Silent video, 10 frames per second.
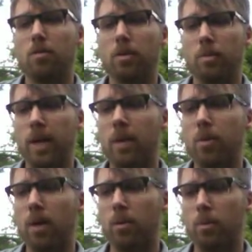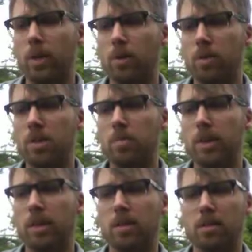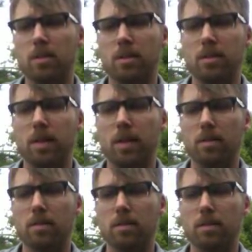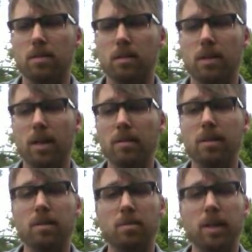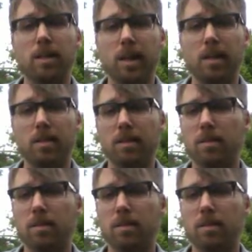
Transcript: from now on we only speak English in this house. I said to my dad.